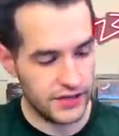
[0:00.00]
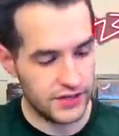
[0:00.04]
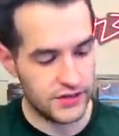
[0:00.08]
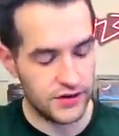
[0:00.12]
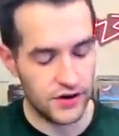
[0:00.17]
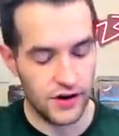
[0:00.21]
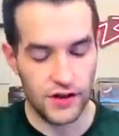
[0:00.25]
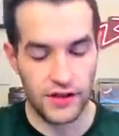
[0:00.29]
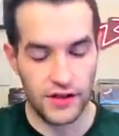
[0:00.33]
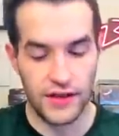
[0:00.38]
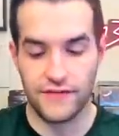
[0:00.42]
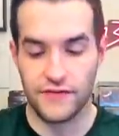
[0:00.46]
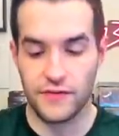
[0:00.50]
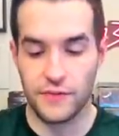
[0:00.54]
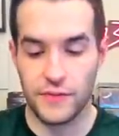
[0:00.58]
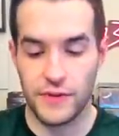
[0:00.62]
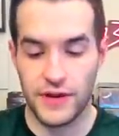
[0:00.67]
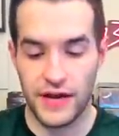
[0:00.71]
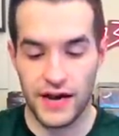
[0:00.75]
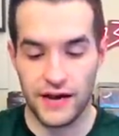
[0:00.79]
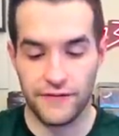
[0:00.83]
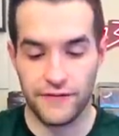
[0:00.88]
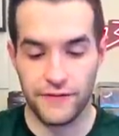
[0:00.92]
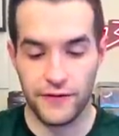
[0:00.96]
a Starlight from
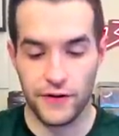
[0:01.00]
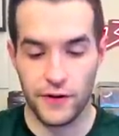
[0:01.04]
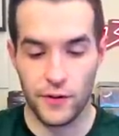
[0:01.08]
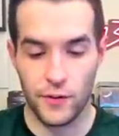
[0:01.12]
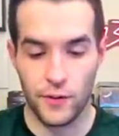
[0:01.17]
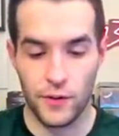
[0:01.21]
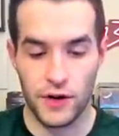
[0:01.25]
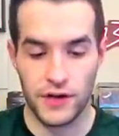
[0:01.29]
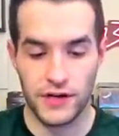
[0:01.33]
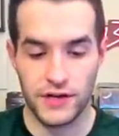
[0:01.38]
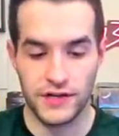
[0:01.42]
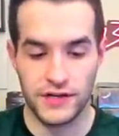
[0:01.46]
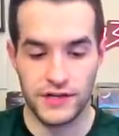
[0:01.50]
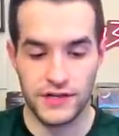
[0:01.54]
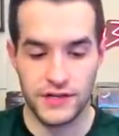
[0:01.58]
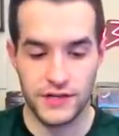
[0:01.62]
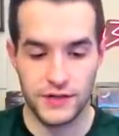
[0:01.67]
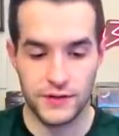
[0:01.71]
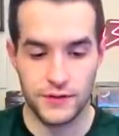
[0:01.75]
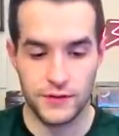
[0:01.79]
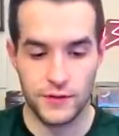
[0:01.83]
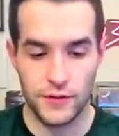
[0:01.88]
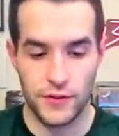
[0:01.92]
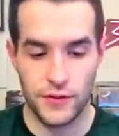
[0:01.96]
Difo? 1,
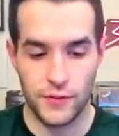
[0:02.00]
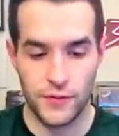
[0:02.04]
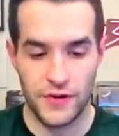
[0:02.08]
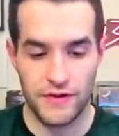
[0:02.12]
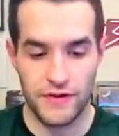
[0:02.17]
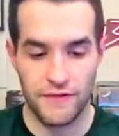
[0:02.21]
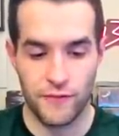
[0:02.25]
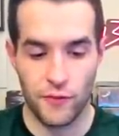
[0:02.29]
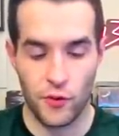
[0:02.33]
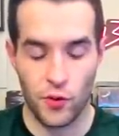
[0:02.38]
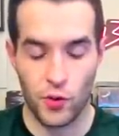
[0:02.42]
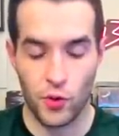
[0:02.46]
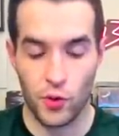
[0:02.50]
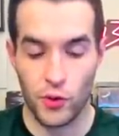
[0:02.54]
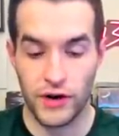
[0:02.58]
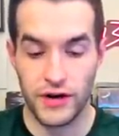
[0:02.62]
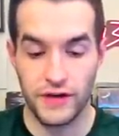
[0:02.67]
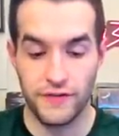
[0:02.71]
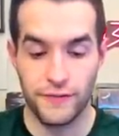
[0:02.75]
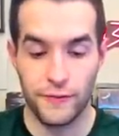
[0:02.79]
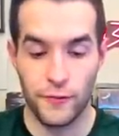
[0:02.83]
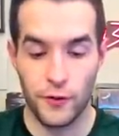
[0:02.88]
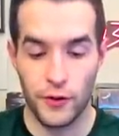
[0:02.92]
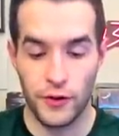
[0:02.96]
2, 3, 4, or
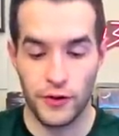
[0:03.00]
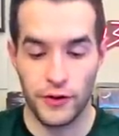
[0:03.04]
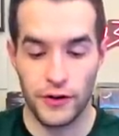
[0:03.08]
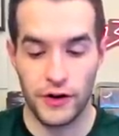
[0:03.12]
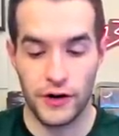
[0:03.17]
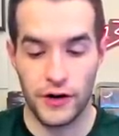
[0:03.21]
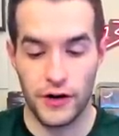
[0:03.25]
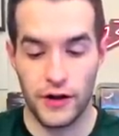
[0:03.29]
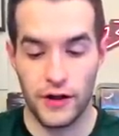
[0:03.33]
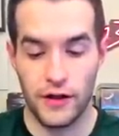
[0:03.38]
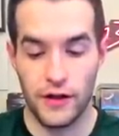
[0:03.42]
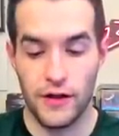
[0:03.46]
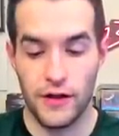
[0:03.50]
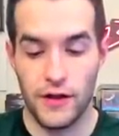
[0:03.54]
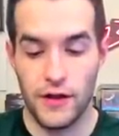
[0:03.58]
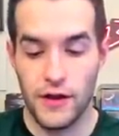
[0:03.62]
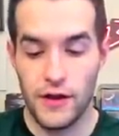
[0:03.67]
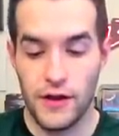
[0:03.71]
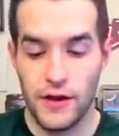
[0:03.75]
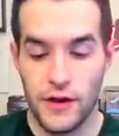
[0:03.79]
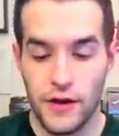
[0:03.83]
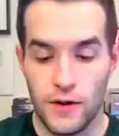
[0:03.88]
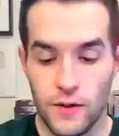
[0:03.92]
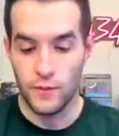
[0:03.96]
any foil at all.
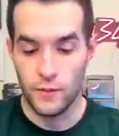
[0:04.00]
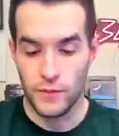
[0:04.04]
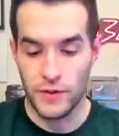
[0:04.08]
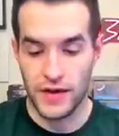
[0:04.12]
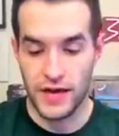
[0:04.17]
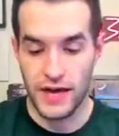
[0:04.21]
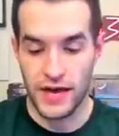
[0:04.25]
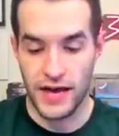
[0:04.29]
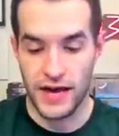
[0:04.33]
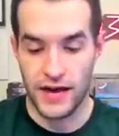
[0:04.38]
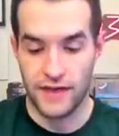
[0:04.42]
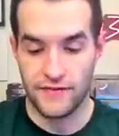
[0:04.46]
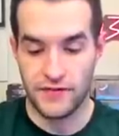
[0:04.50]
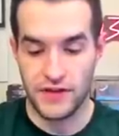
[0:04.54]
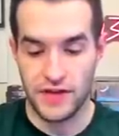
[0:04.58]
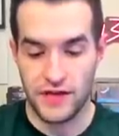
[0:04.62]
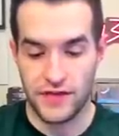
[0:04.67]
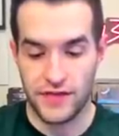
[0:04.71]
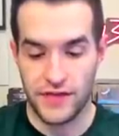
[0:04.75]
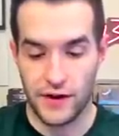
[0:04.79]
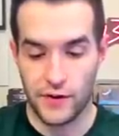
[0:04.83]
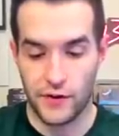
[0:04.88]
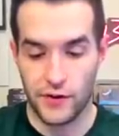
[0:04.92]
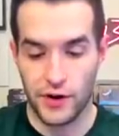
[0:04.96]
We have the
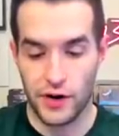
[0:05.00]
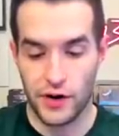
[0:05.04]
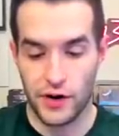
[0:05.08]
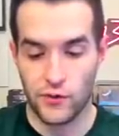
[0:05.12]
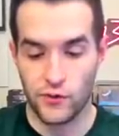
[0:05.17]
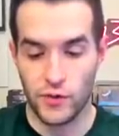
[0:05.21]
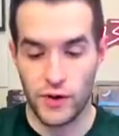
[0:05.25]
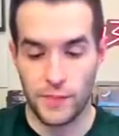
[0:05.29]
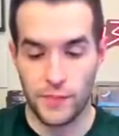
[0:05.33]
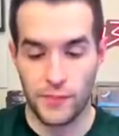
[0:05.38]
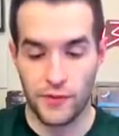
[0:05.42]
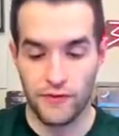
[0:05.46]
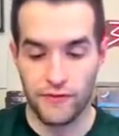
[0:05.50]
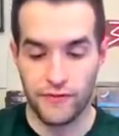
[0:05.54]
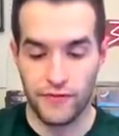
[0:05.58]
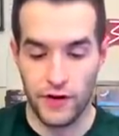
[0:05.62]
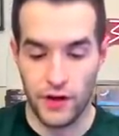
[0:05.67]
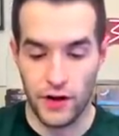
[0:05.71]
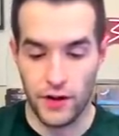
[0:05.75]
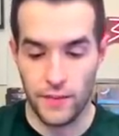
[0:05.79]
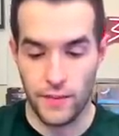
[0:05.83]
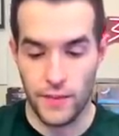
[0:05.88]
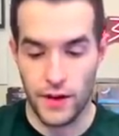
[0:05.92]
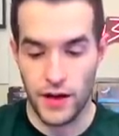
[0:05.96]
Therion Reaper
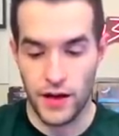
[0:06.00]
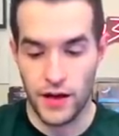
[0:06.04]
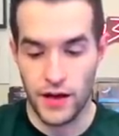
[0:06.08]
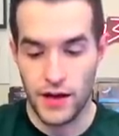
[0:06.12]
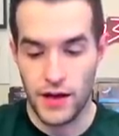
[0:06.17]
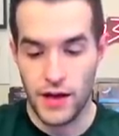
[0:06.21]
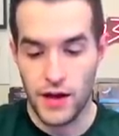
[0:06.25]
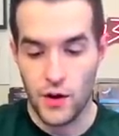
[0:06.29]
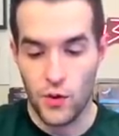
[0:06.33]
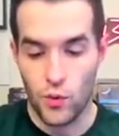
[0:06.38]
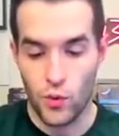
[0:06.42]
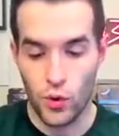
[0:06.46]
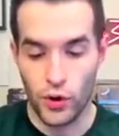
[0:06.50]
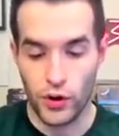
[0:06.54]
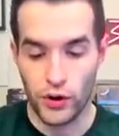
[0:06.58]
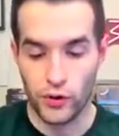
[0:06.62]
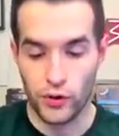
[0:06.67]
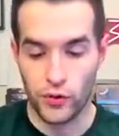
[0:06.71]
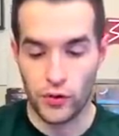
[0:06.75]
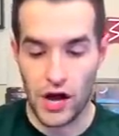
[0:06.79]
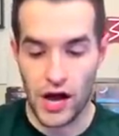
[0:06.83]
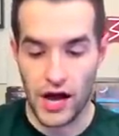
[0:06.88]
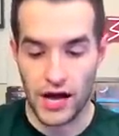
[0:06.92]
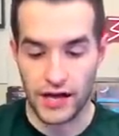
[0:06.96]
Fum,
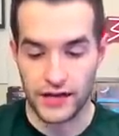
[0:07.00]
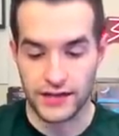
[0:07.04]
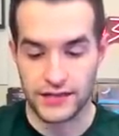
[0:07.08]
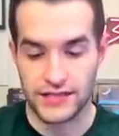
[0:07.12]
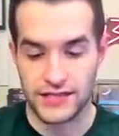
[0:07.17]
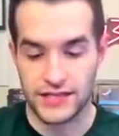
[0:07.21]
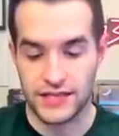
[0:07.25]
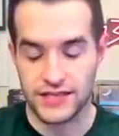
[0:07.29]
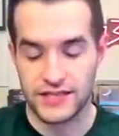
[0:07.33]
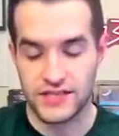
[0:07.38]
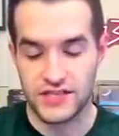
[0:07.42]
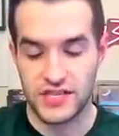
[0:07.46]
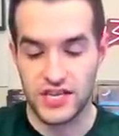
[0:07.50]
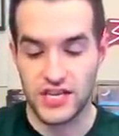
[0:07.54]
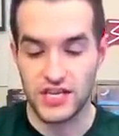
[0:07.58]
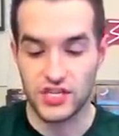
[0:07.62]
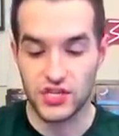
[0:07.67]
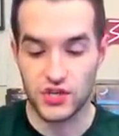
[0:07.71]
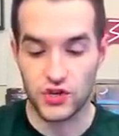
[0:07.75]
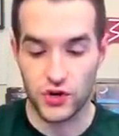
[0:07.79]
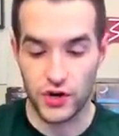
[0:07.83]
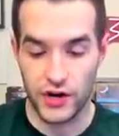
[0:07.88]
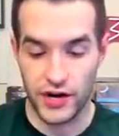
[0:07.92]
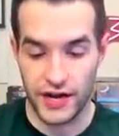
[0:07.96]
Warrior Rocks, Sea
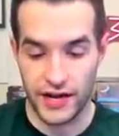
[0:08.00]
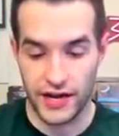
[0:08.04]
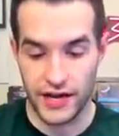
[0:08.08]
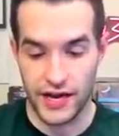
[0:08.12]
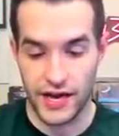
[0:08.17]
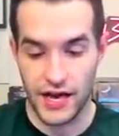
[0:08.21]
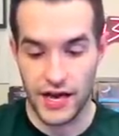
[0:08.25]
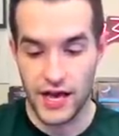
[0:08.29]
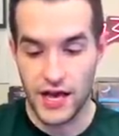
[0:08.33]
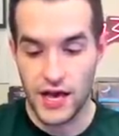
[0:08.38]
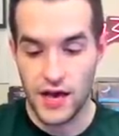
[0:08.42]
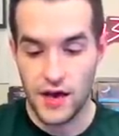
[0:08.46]
String,